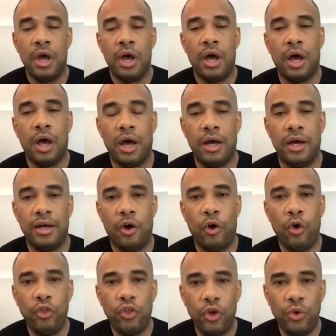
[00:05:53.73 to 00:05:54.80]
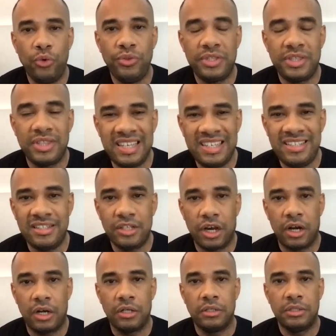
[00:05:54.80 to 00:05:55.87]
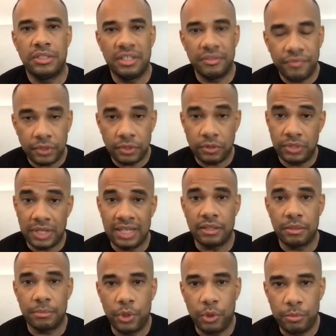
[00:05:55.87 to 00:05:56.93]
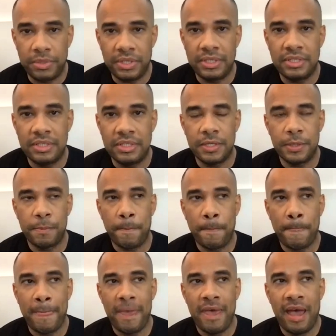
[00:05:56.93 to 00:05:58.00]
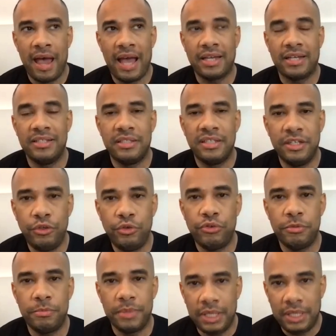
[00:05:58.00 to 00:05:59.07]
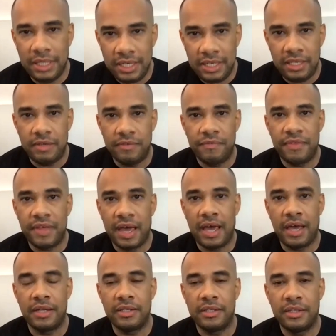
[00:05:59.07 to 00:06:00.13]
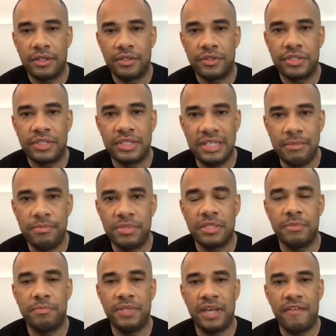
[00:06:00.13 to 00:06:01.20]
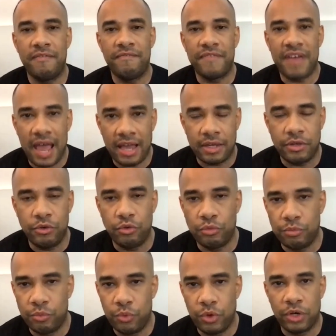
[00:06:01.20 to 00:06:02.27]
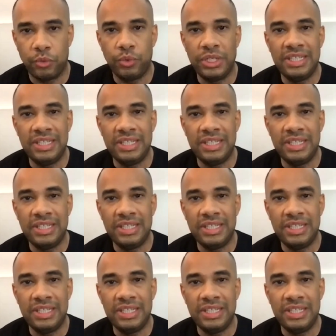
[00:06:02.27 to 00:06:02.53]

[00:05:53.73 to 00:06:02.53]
Although things are difficult at the moment, I continue to believe that there seems to be a vacuum where we